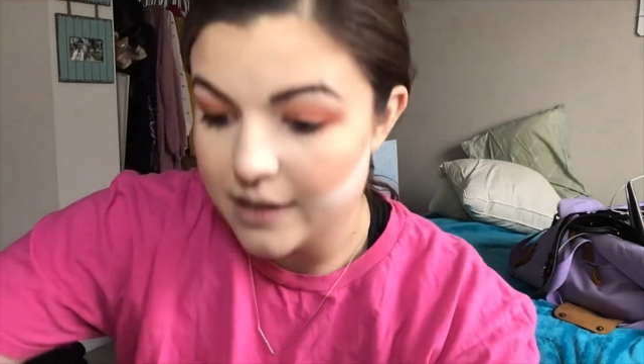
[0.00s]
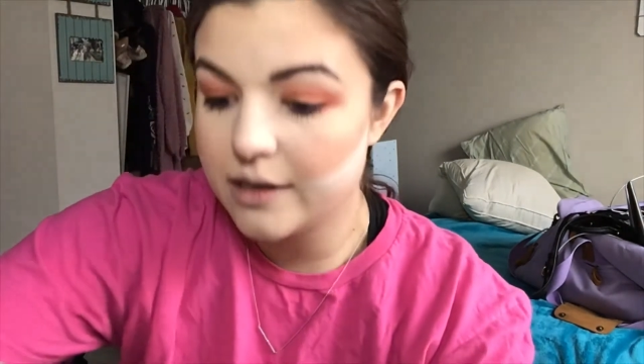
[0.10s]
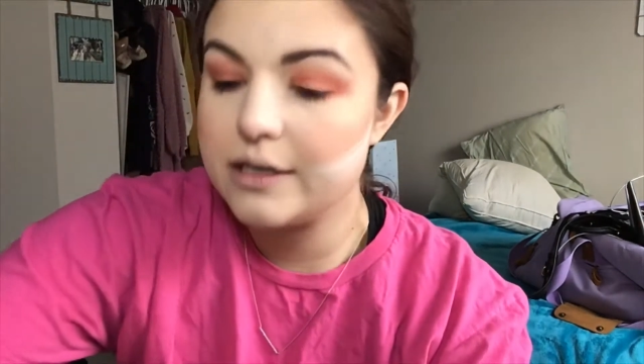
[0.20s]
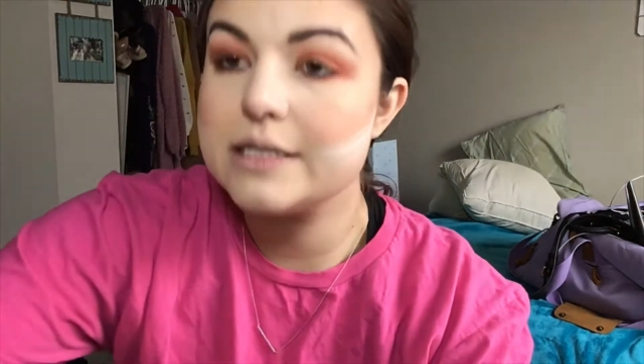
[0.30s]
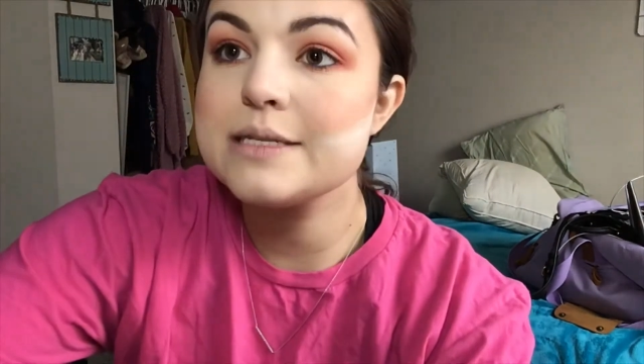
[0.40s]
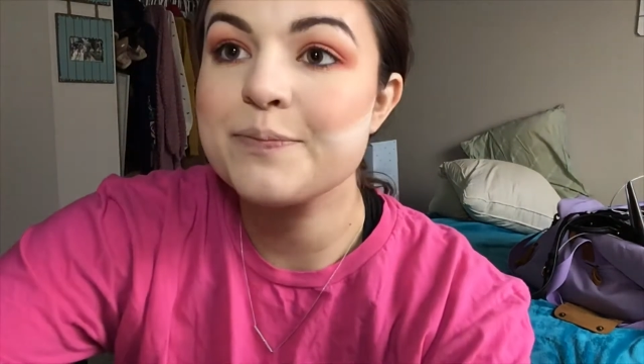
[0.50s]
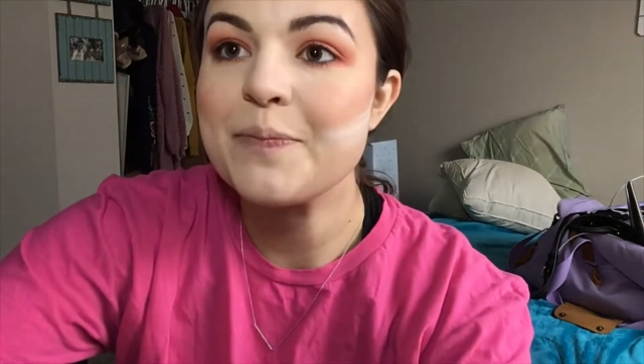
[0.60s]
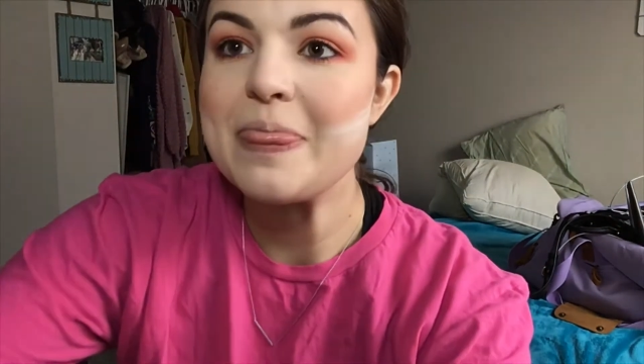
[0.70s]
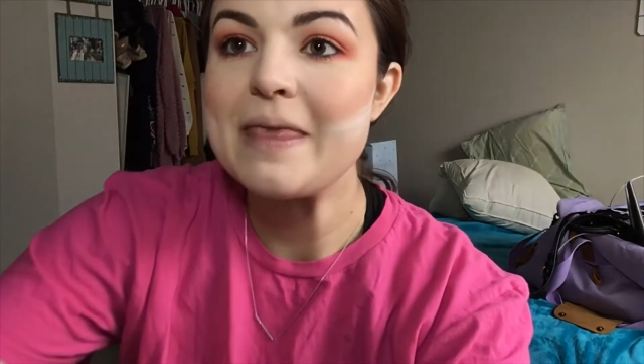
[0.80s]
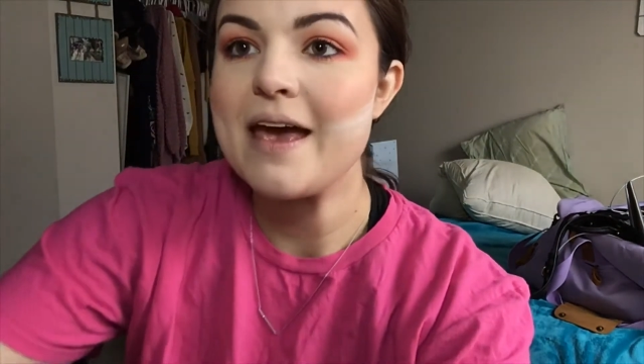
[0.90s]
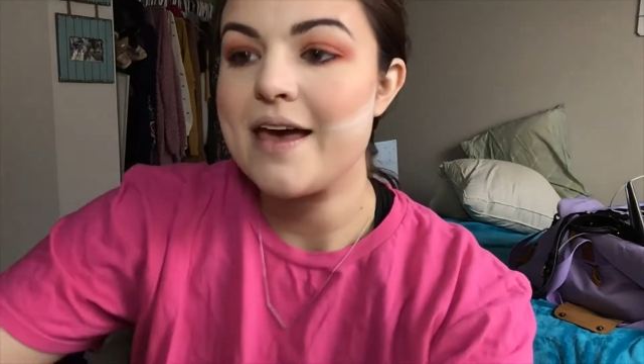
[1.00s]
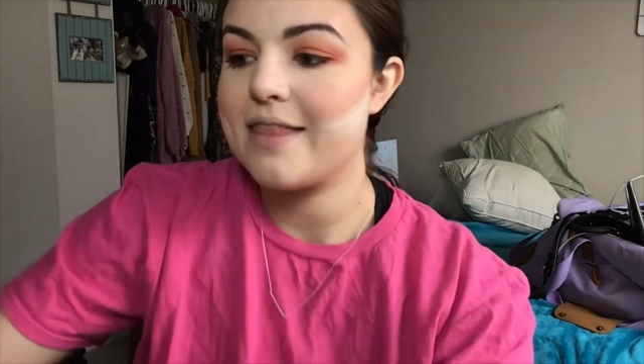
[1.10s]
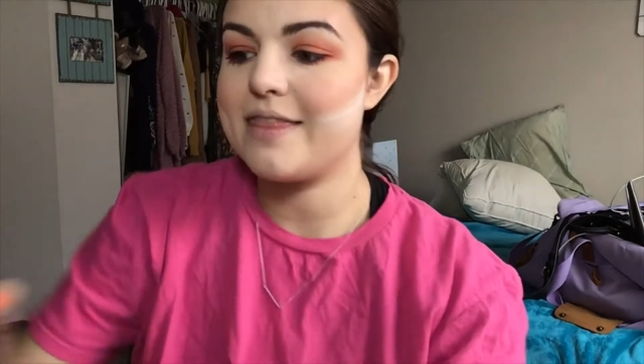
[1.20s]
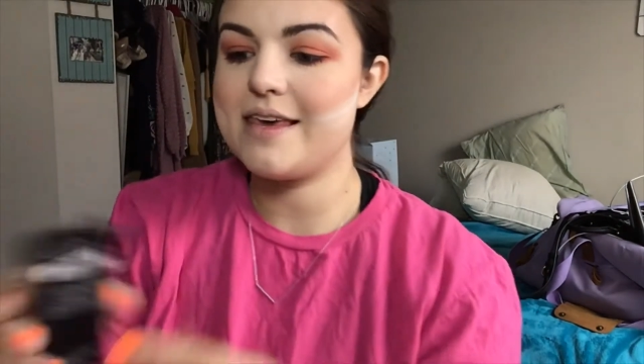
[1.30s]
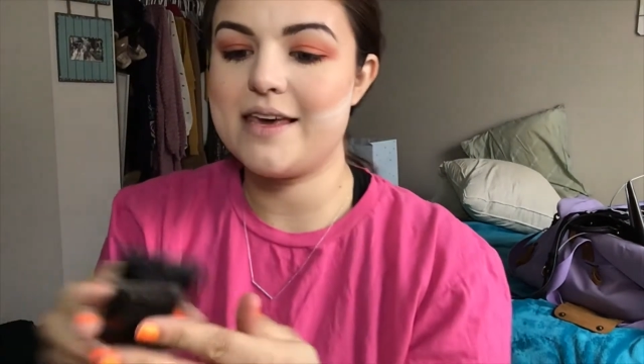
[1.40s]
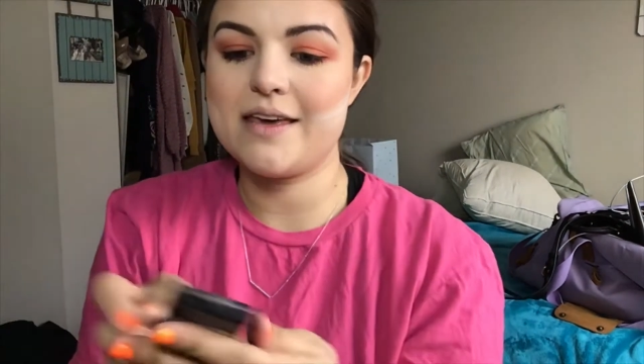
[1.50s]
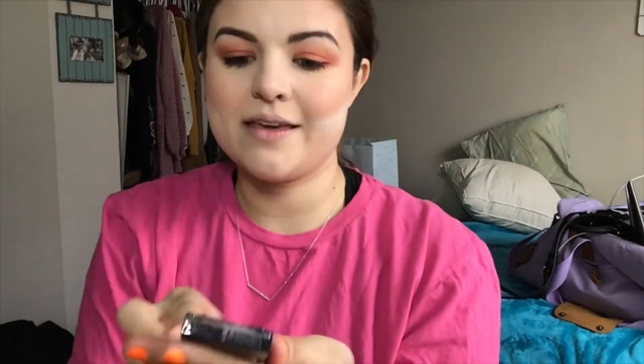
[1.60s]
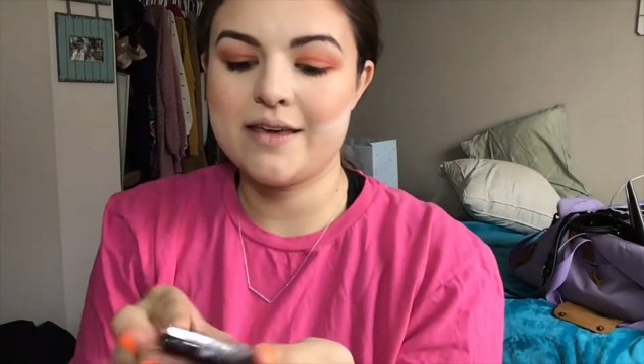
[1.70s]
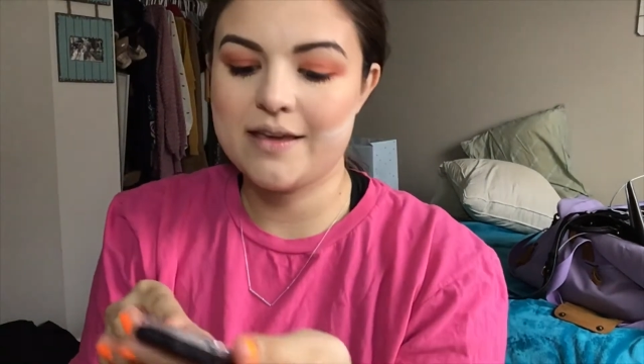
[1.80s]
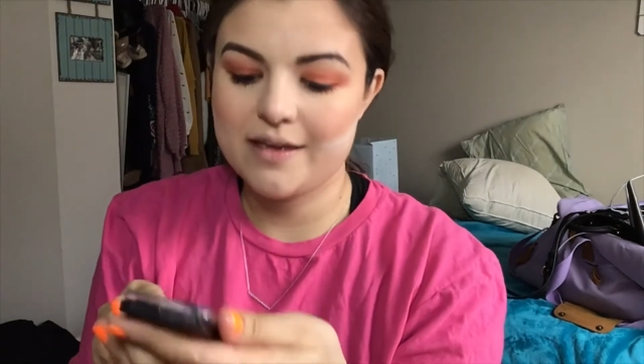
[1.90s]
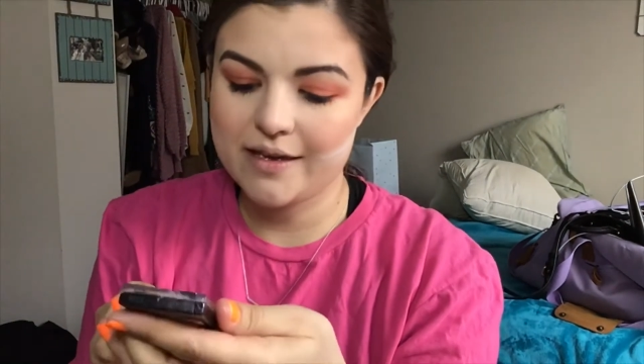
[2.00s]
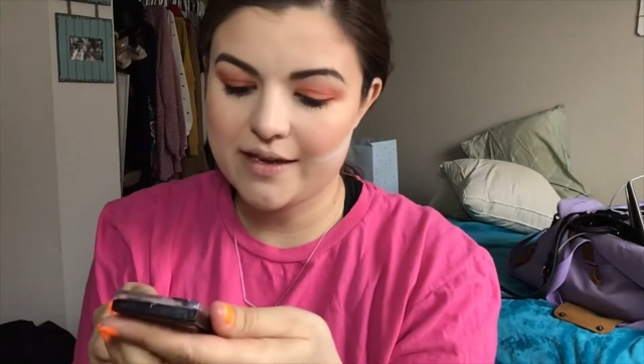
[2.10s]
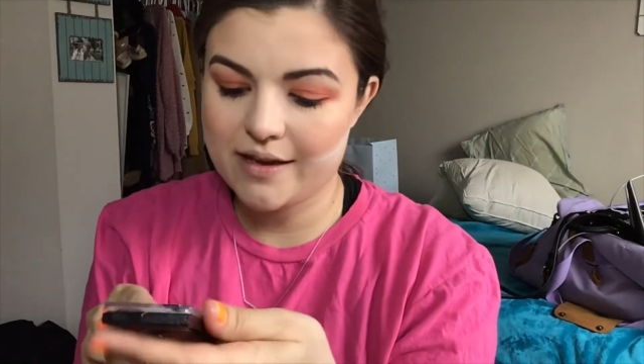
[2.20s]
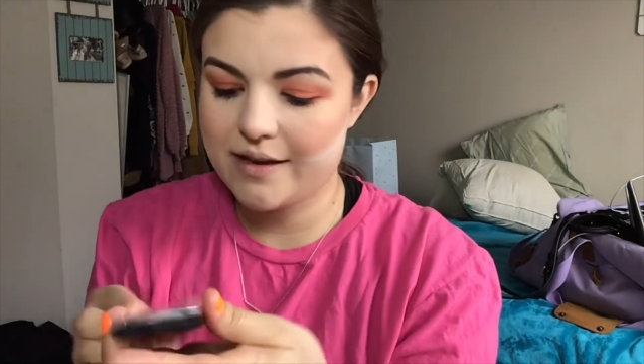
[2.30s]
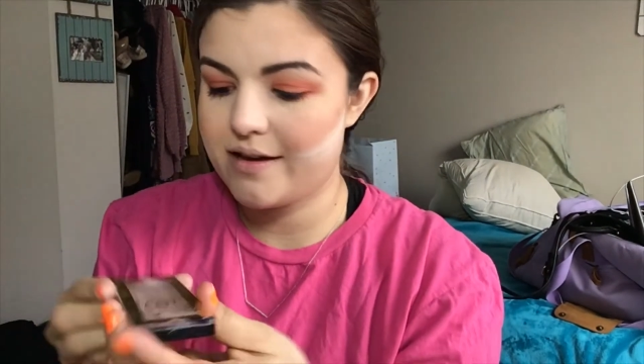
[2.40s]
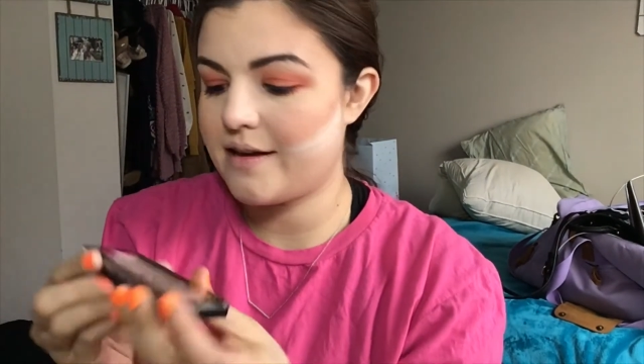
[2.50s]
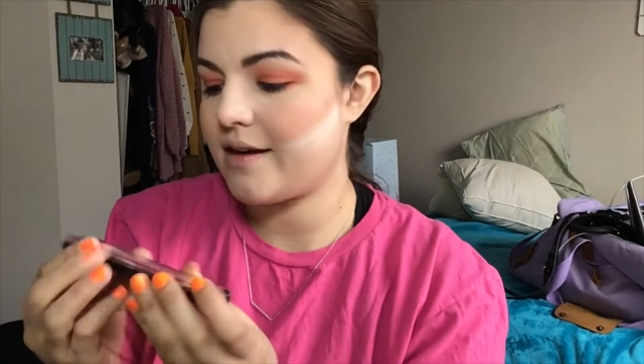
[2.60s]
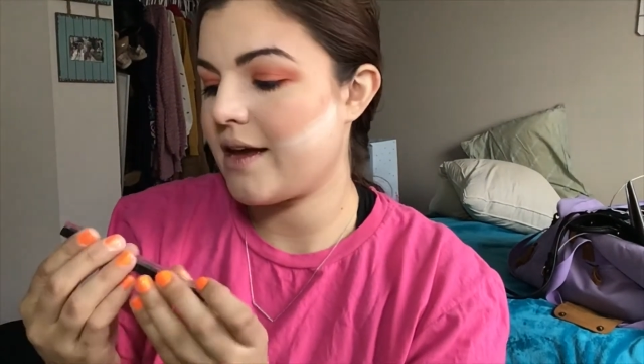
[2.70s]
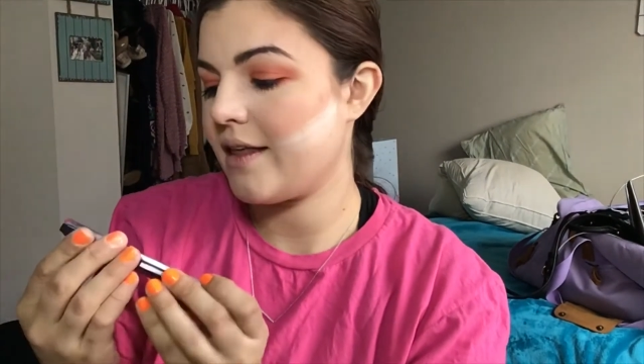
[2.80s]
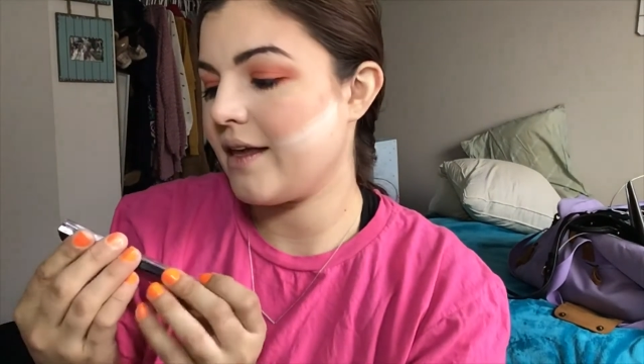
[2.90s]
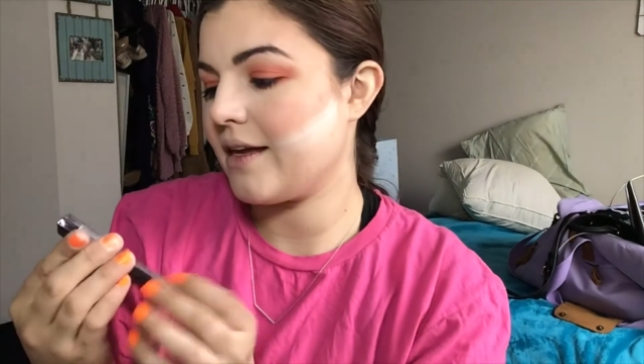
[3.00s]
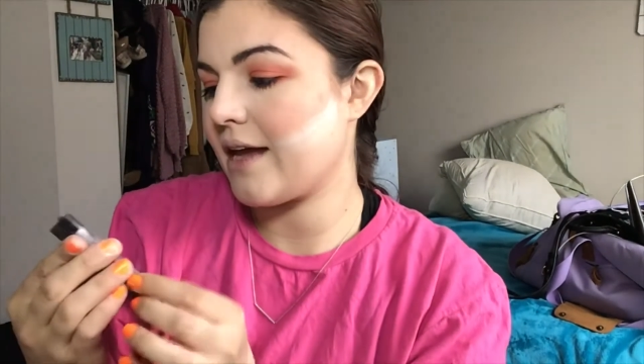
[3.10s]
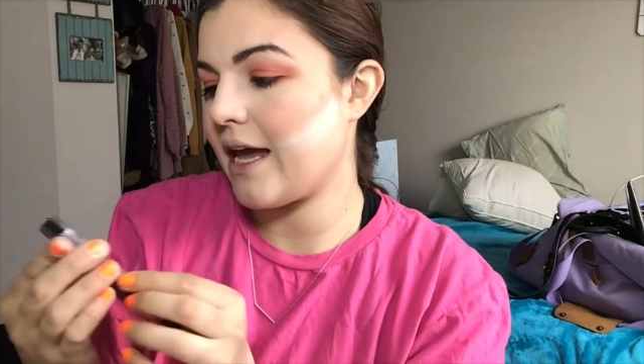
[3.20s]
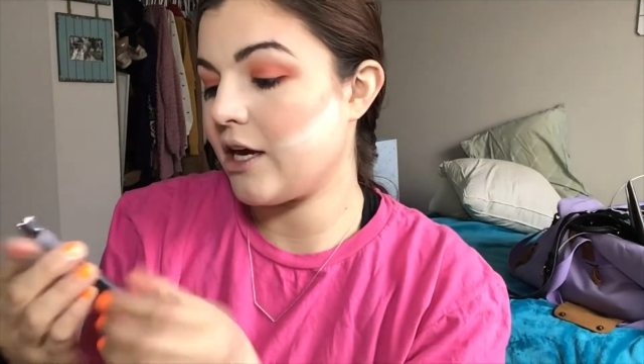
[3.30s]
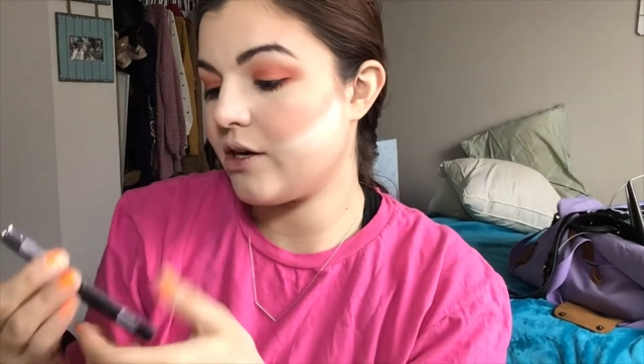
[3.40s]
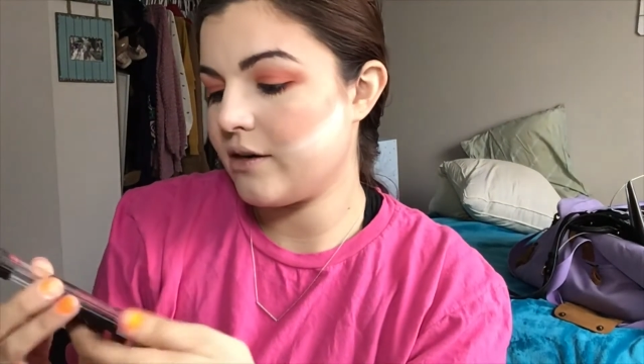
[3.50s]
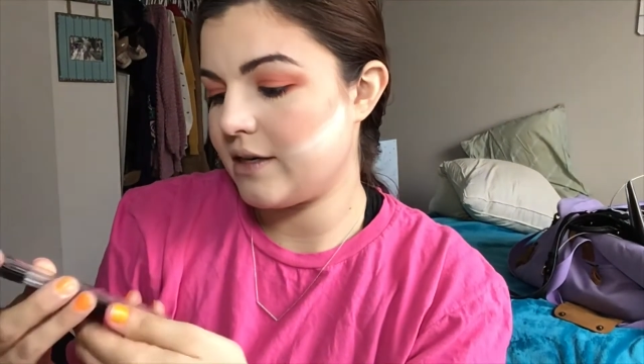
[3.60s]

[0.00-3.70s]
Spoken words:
Here it is. The highlight Air.